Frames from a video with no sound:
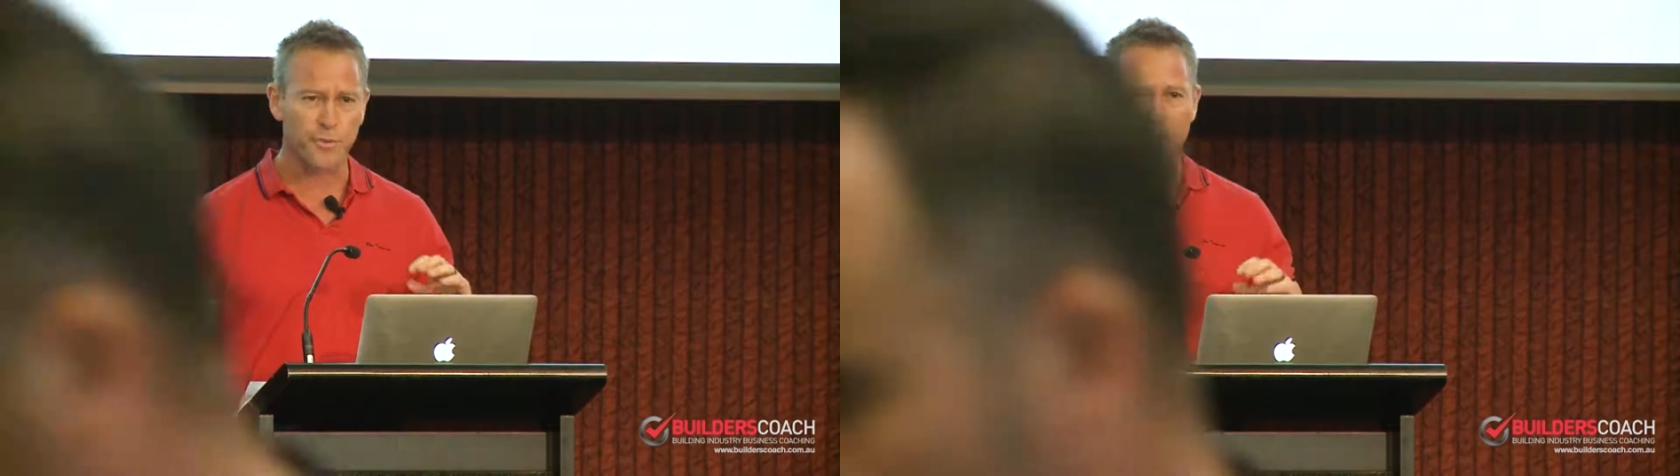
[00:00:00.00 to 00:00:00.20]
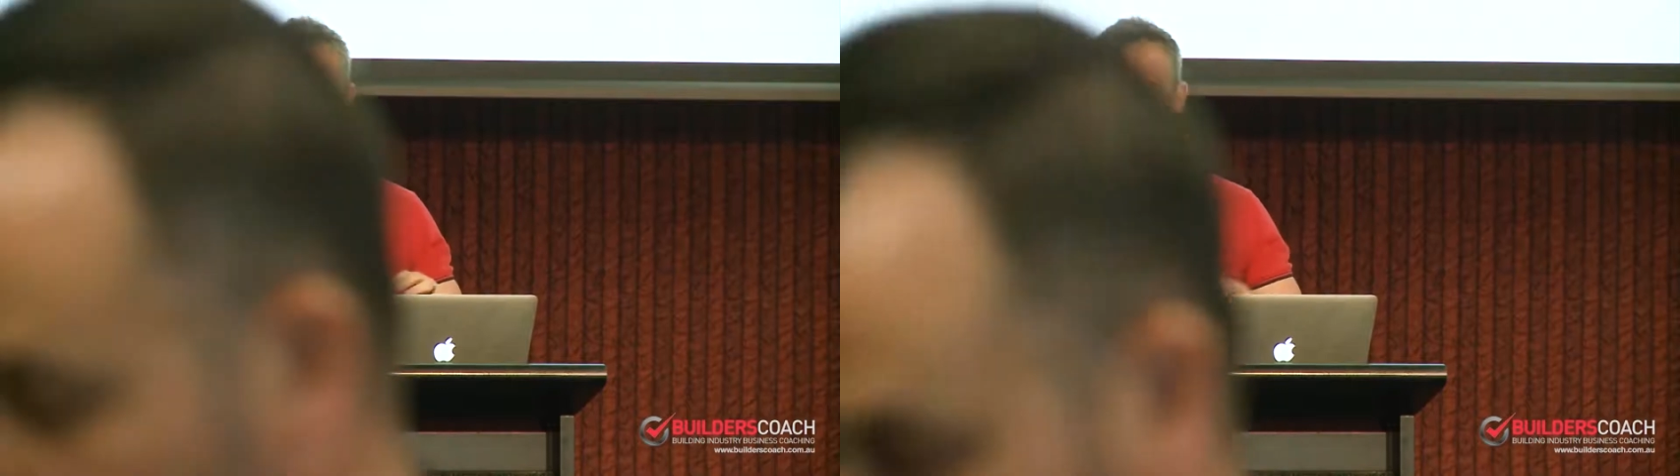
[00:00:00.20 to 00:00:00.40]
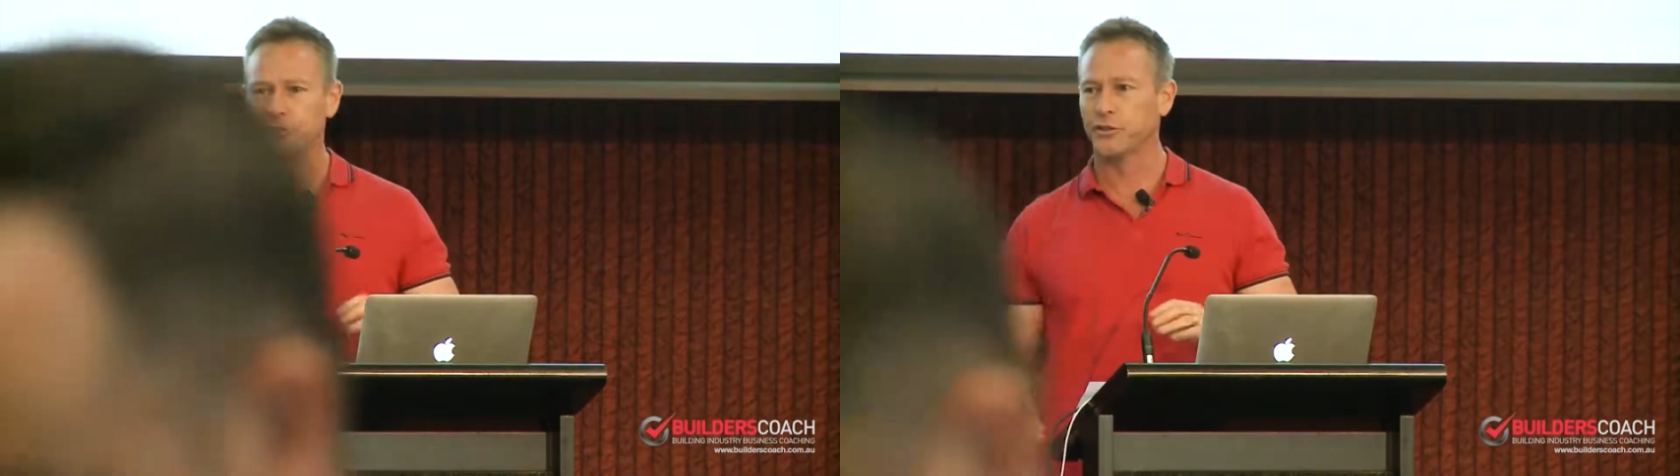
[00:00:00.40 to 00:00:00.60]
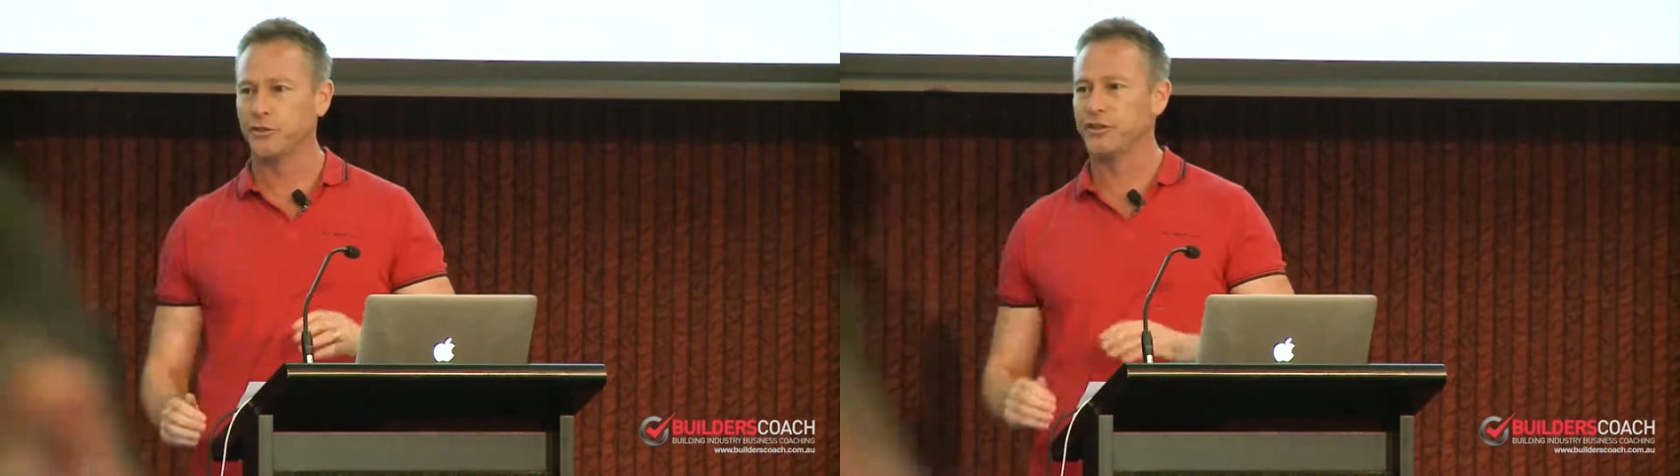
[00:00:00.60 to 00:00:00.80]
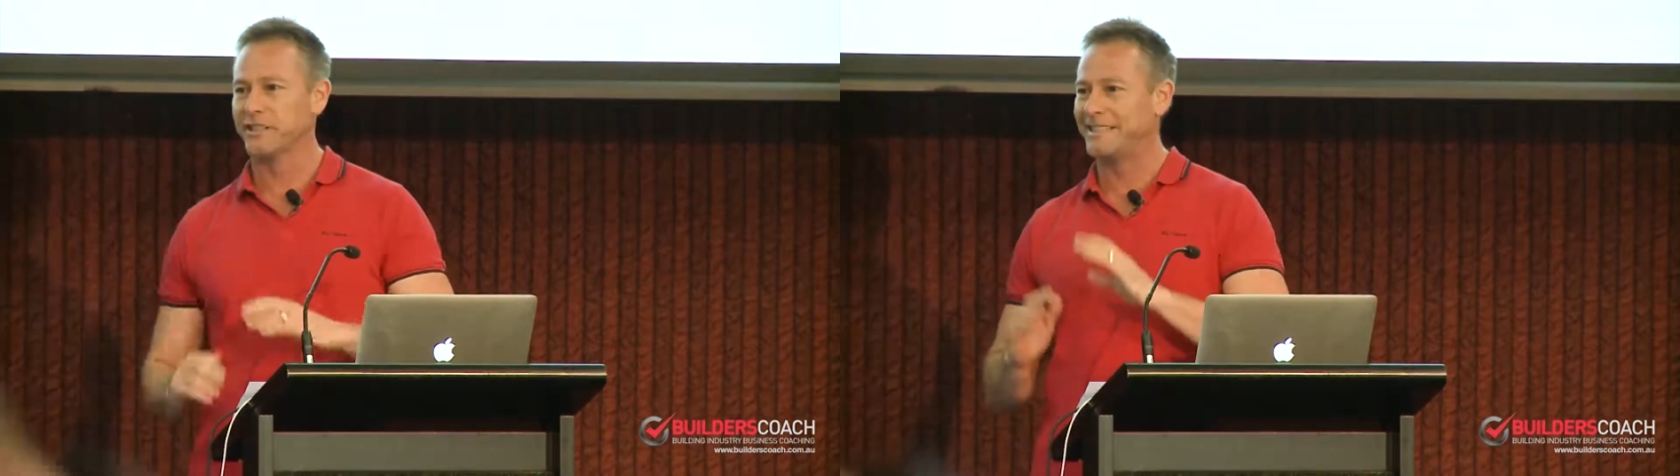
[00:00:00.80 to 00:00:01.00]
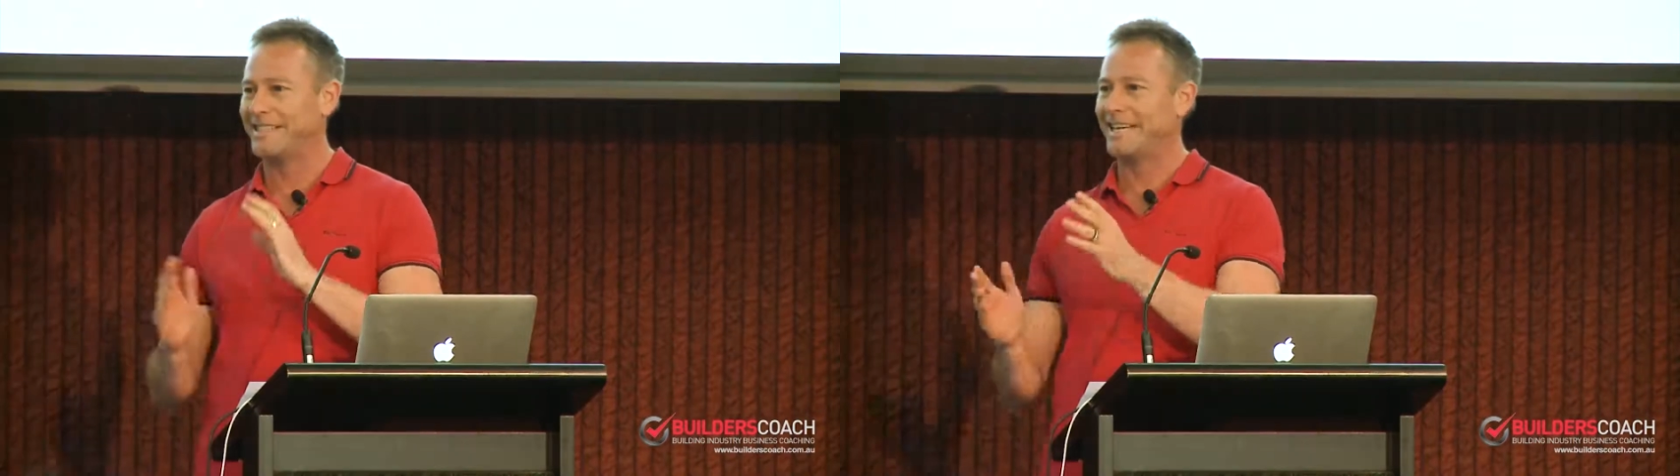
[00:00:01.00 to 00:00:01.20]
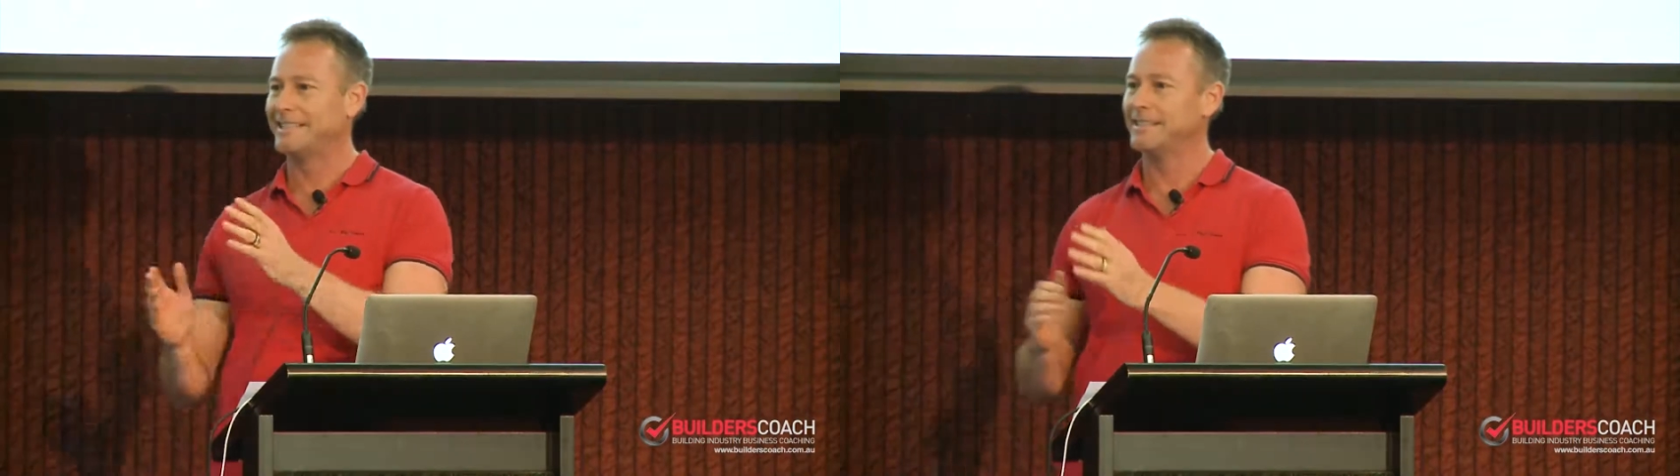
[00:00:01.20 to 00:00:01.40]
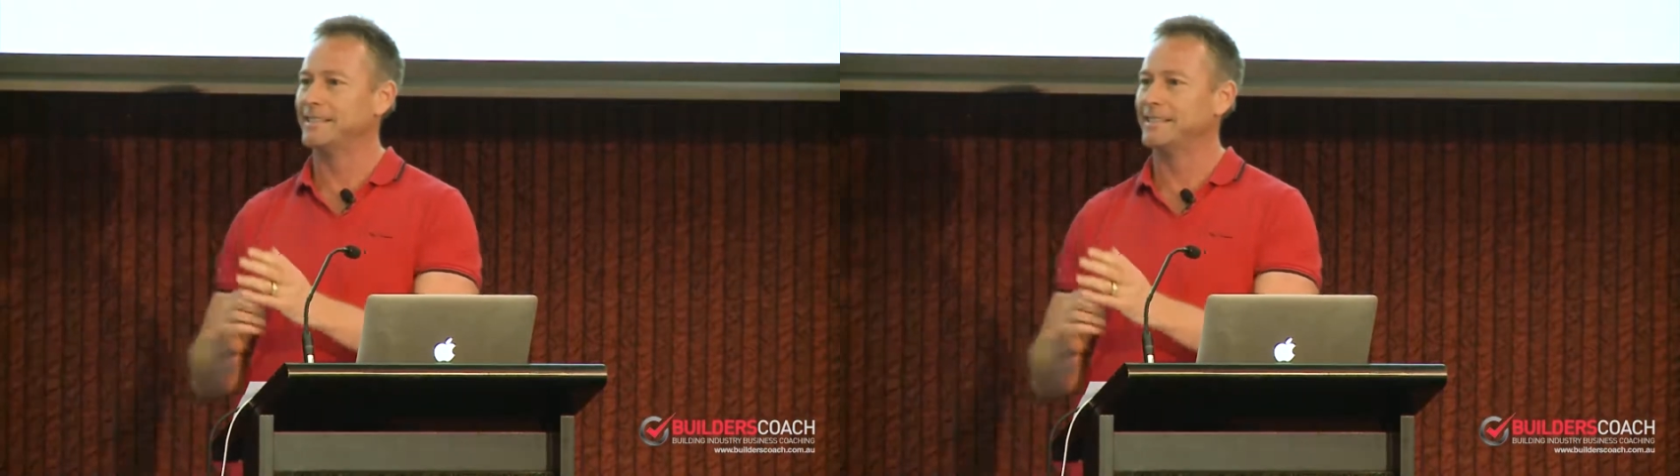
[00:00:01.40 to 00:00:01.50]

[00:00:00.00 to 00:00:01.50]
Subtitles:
barriers to success.